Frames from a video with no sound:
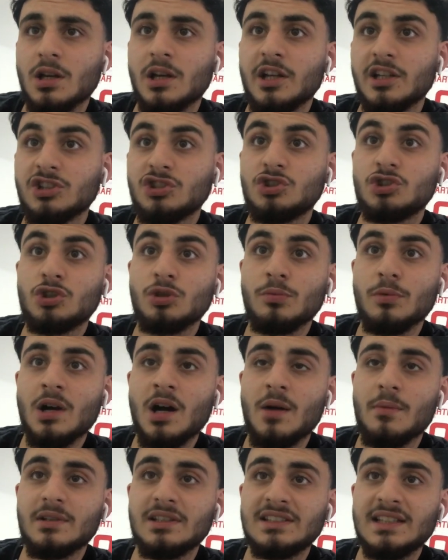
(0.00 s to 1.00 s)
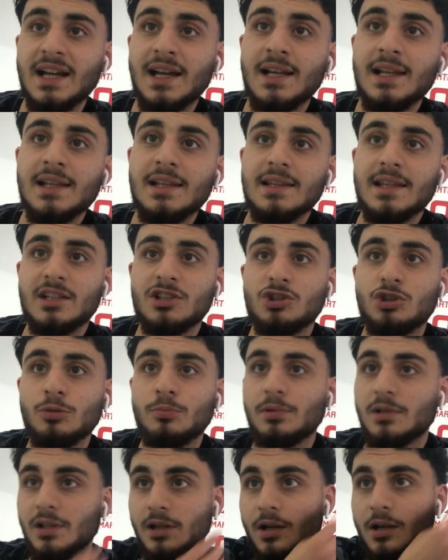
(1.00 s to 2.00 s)
His tackling, then
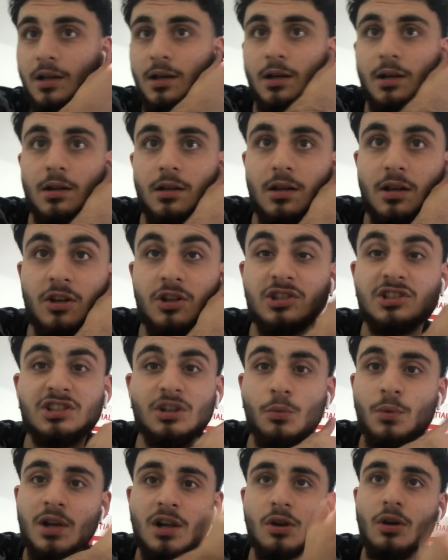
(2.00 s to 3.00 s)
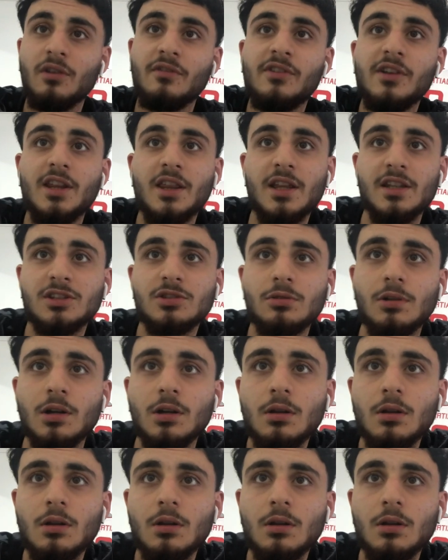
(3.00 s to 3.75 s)
dribbling. Okay. Because it's a really long video, that's why.